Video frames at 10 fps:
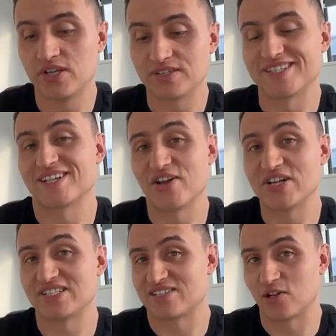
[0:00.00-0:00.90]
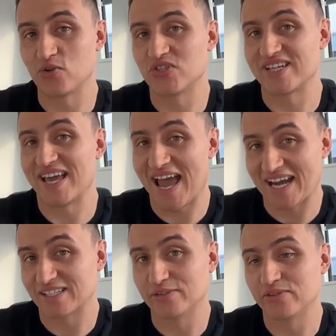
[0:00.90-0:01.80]
this client is closing
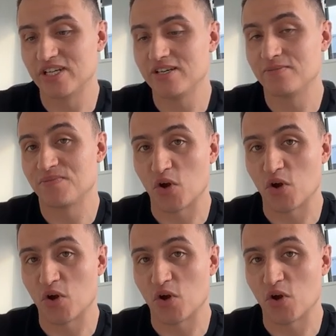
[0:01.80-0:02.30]
actively